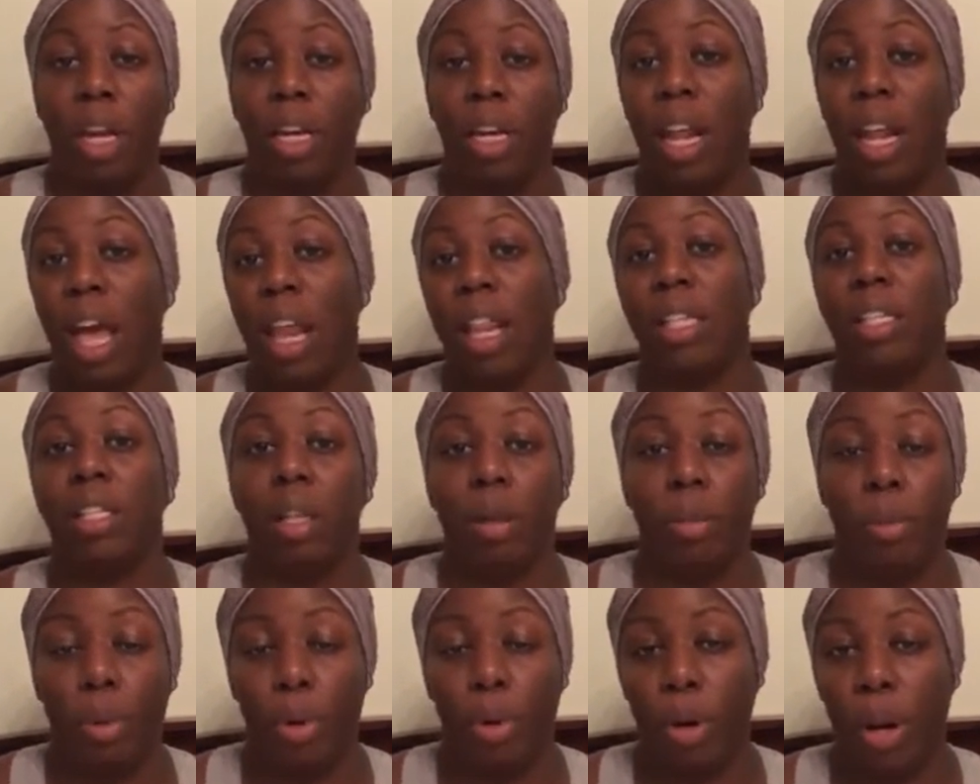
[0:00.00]
Daddy's
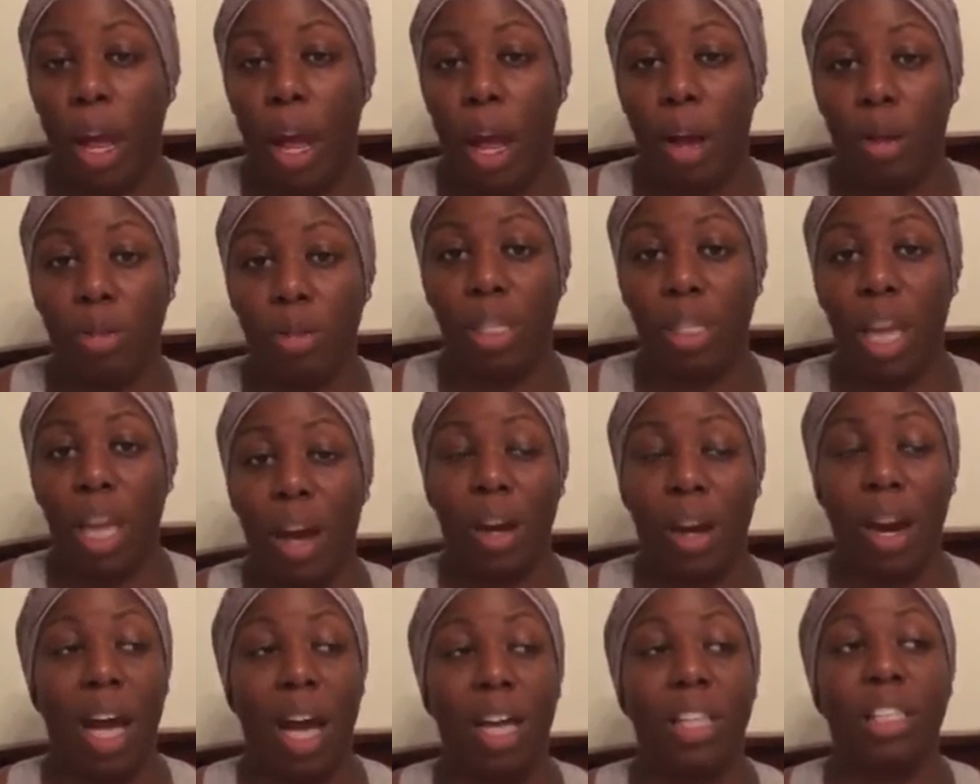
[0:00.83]
gonna burn the house down.
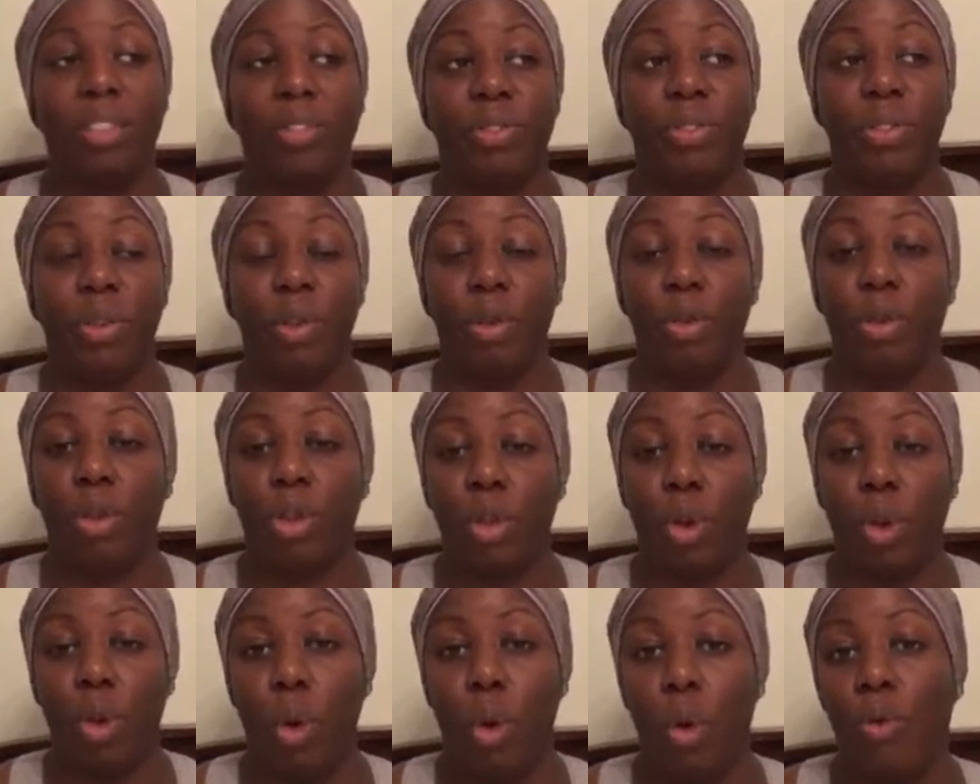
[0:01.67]
I just feel
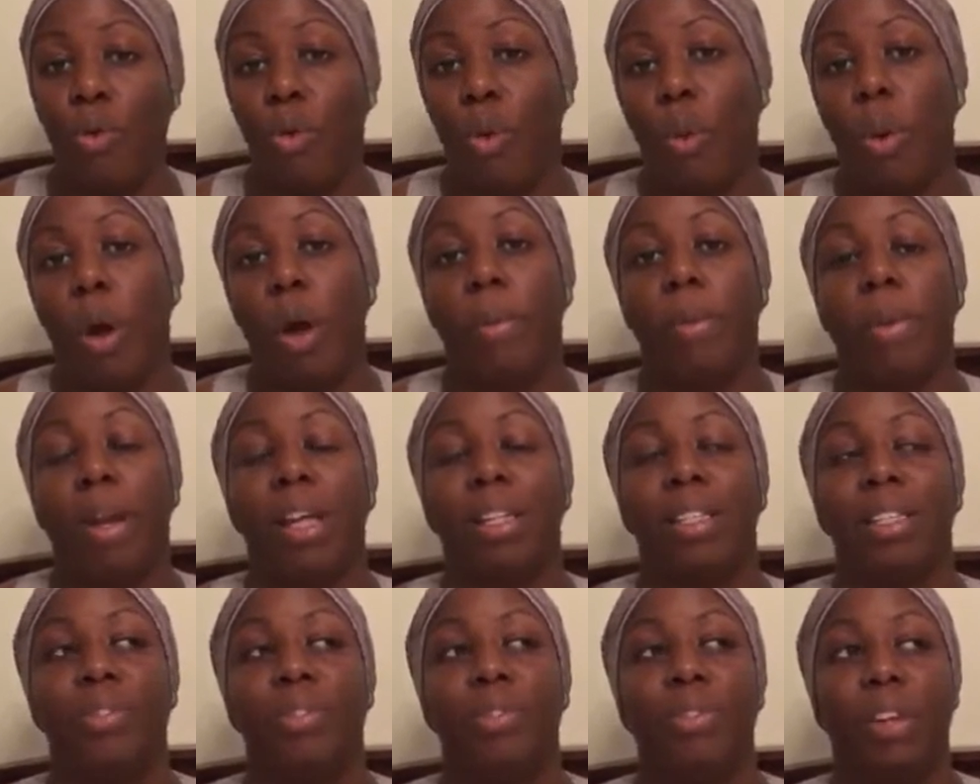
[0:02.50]
so overwhelmed, and I
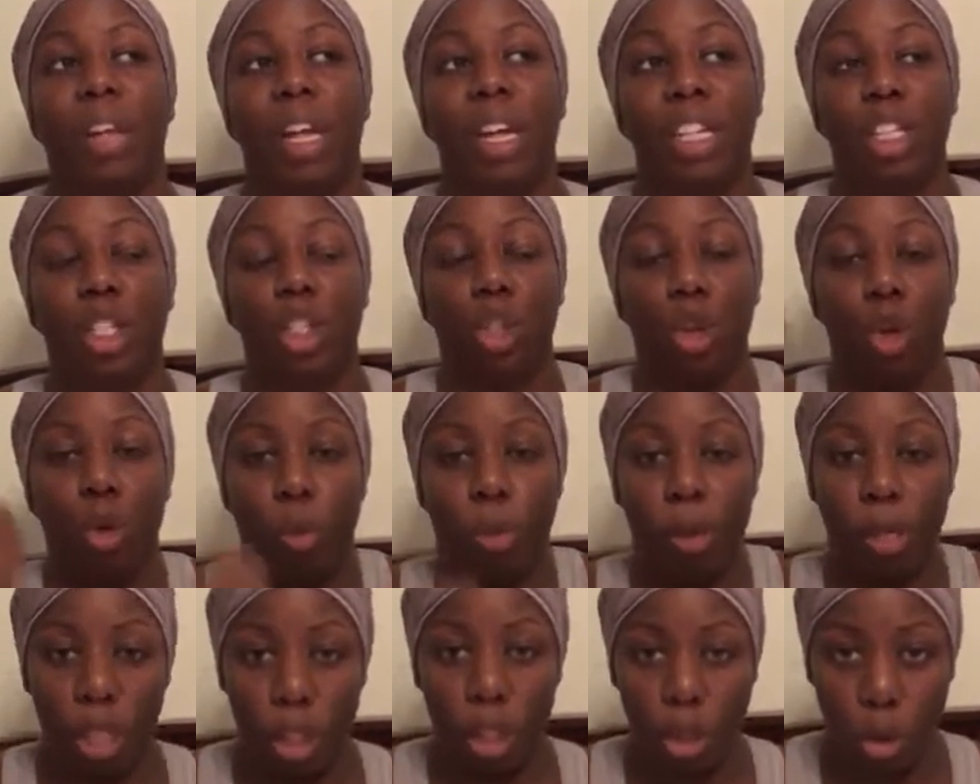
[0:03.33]
just feel like so
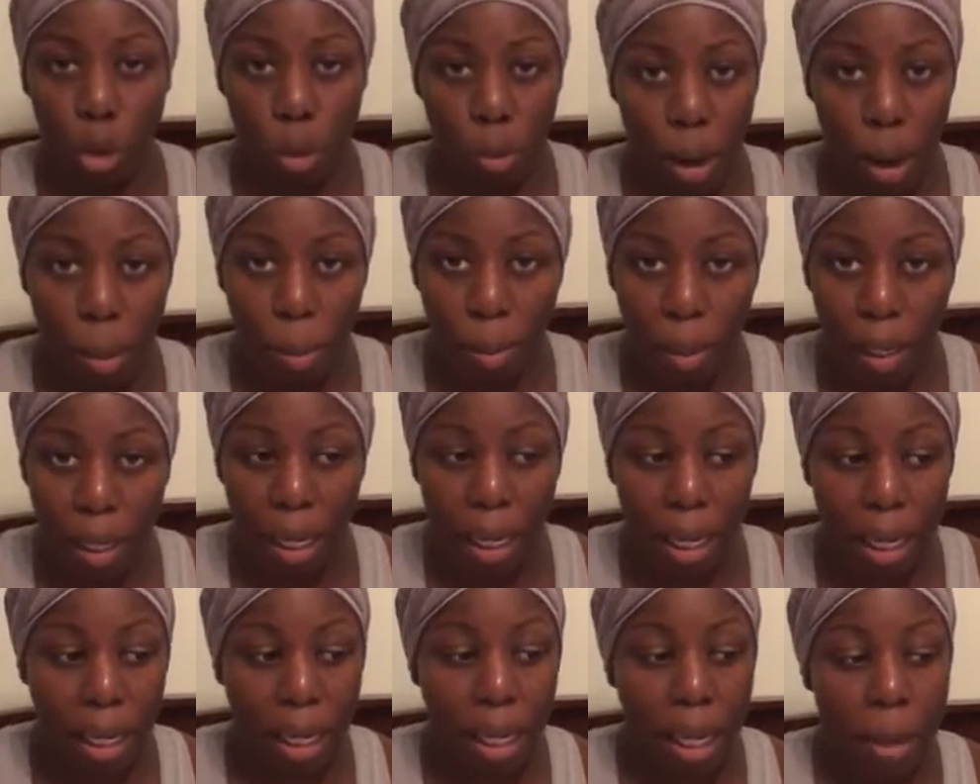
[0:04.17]
much is on my
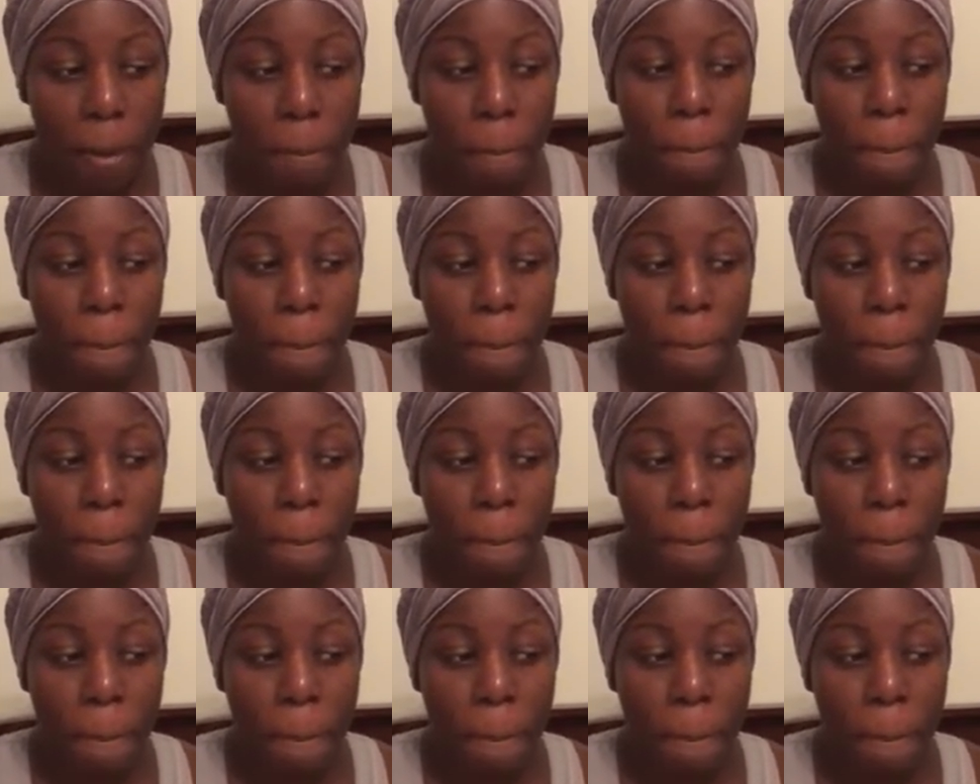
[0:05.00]
plate.